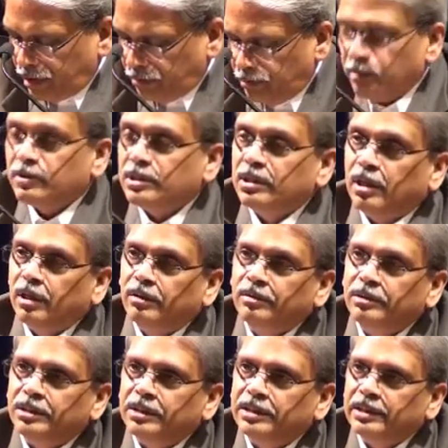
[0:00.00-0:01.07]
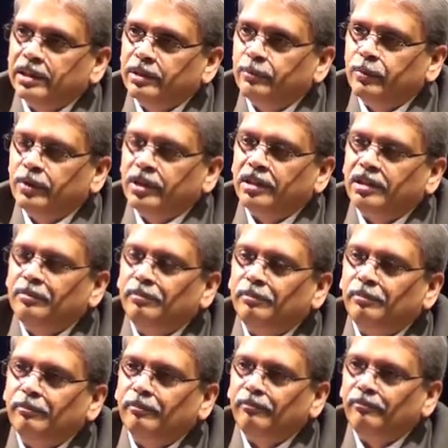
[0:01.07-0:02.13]
Professor Aloysius Edward,
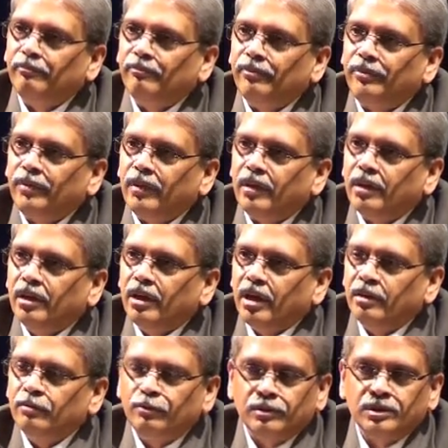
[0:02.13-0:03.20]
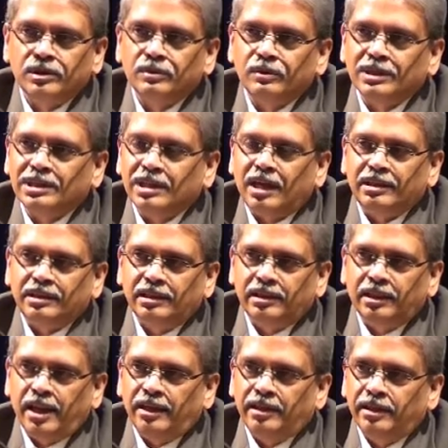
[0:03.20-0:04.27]
Infosys was started
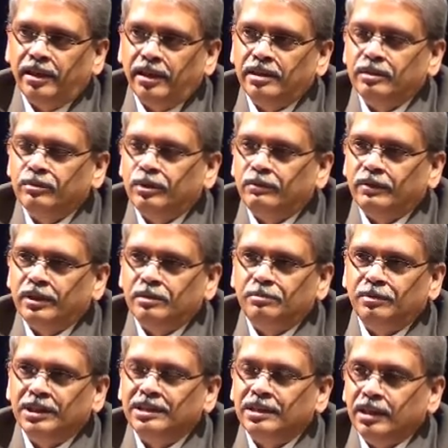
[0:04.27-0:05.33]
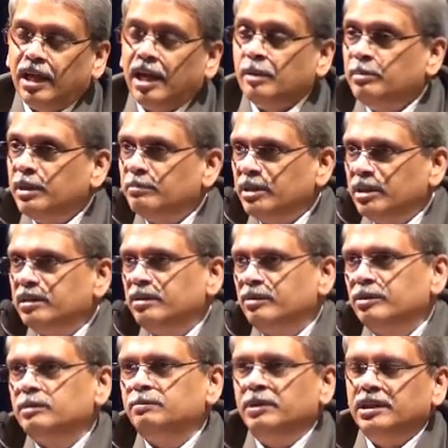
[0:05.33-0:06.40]
in 1981 when the PC, IBM
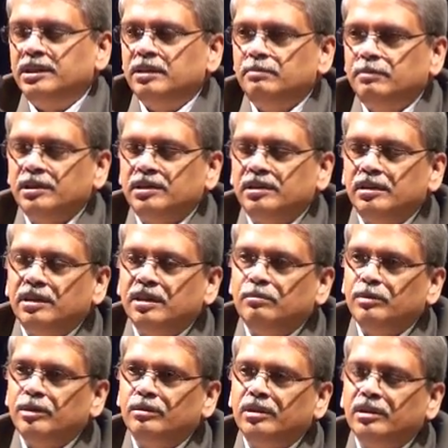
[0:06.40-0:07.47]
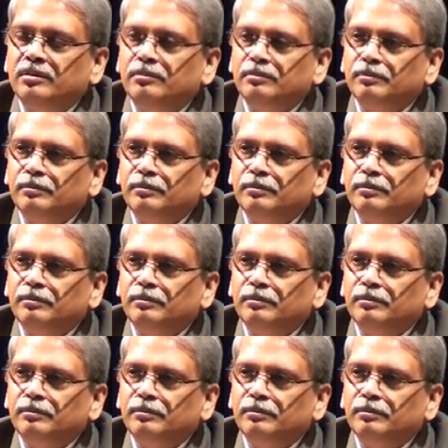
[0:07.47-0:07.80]
introduced PC, personal computer.